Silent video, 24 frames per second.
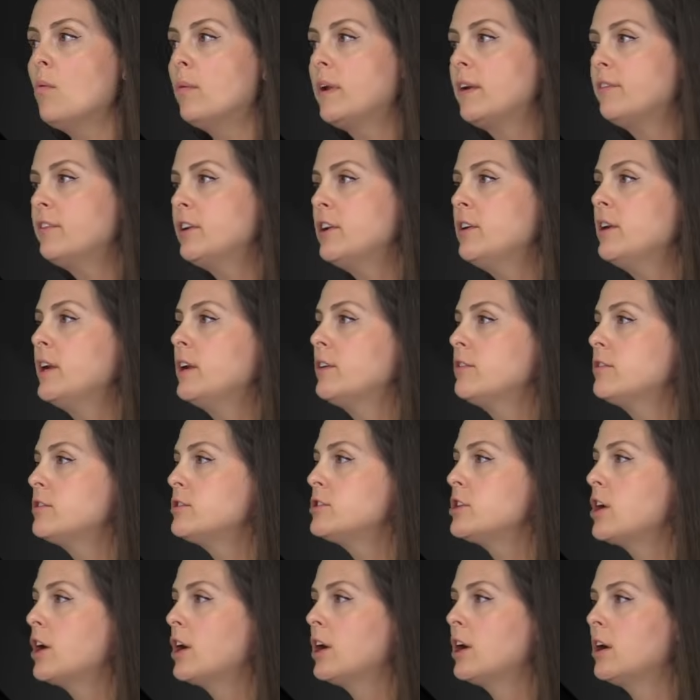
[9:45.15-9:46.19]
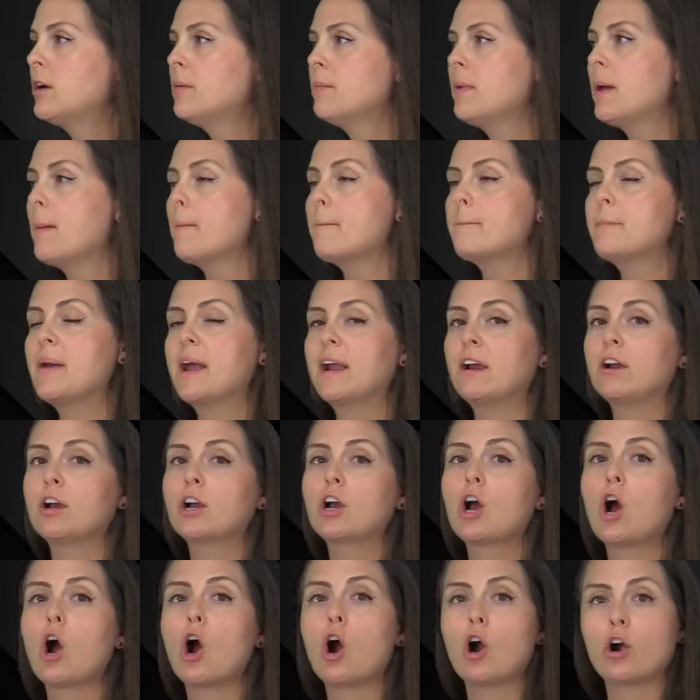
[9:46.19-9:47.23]
Whenever you hear the term
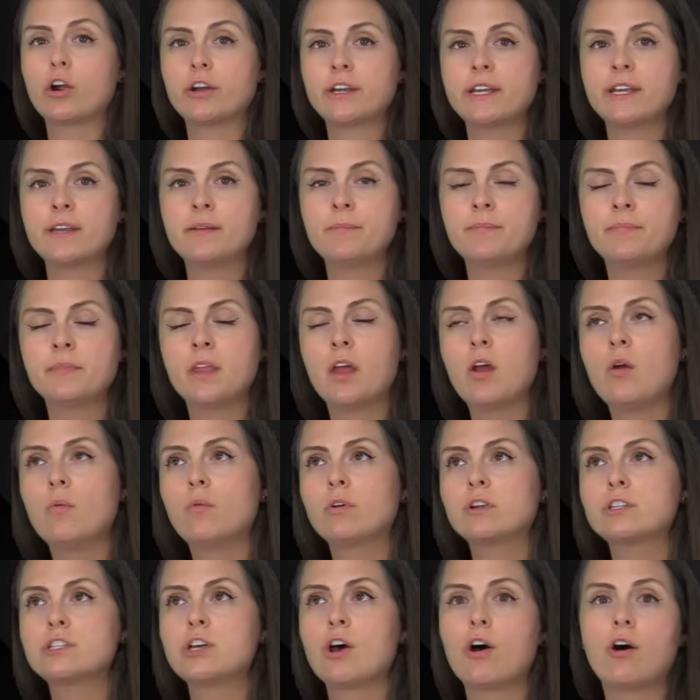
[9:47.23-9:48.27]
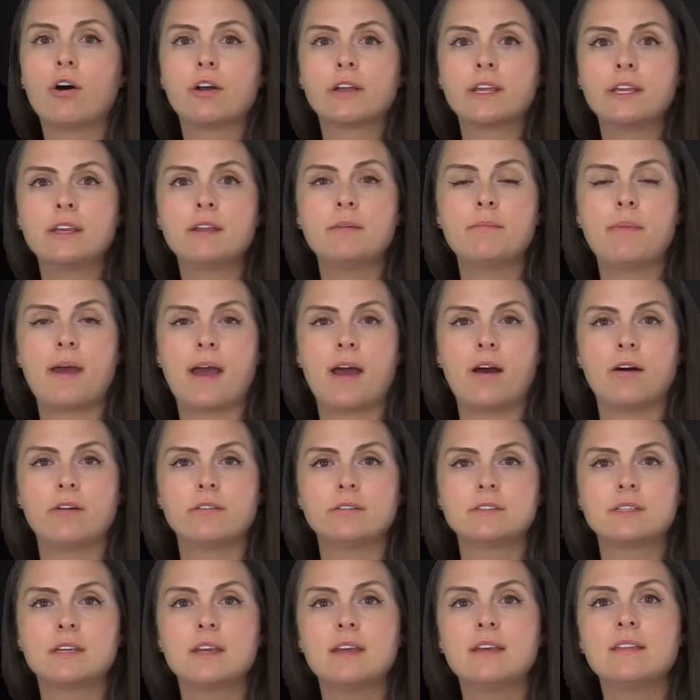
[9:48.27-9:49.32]
pericardium, we're talking
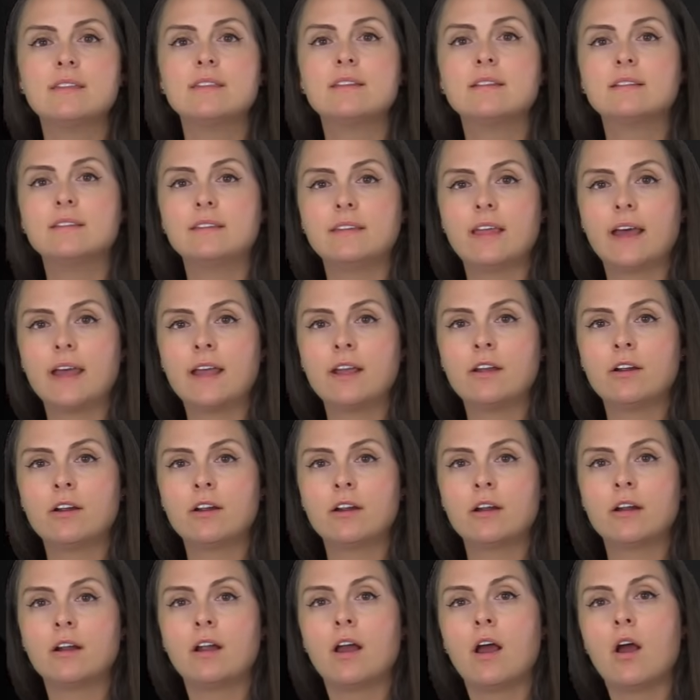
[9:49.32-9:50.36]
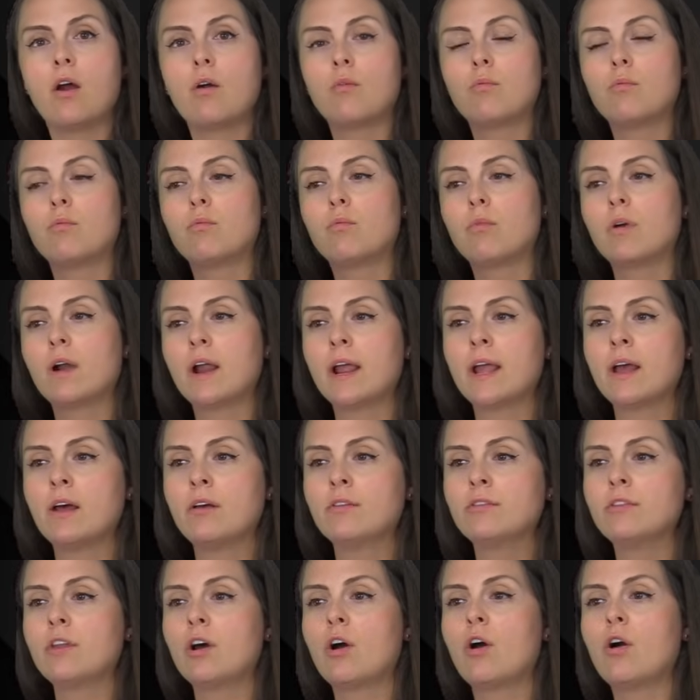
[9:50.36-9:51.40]
about the layer
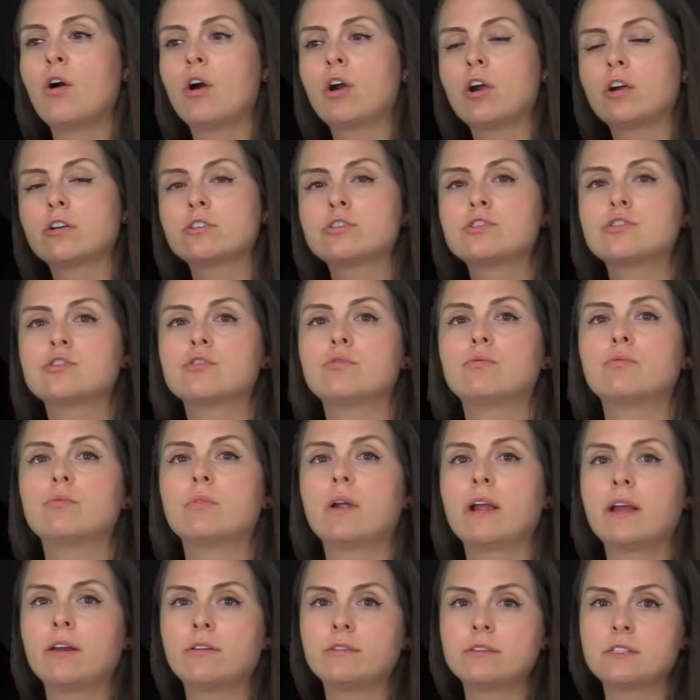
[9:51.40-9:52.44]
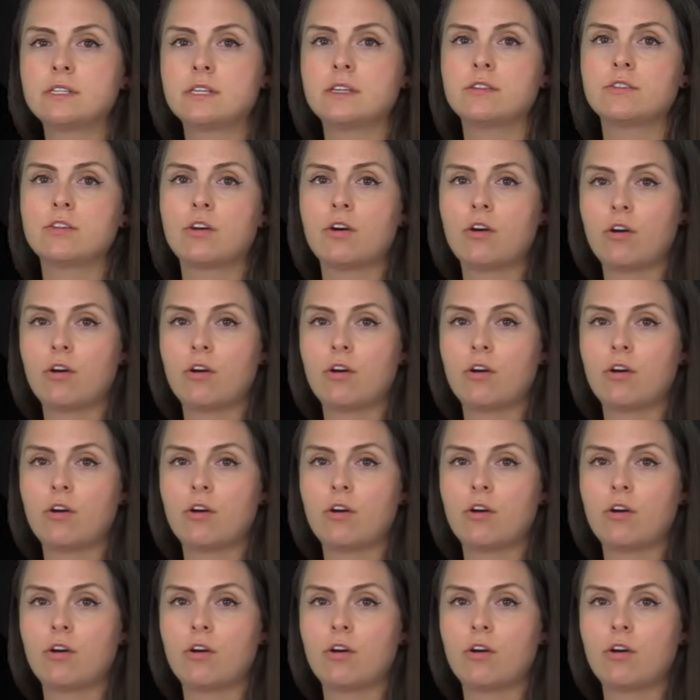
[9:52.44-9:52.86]
around the heart or surrounding the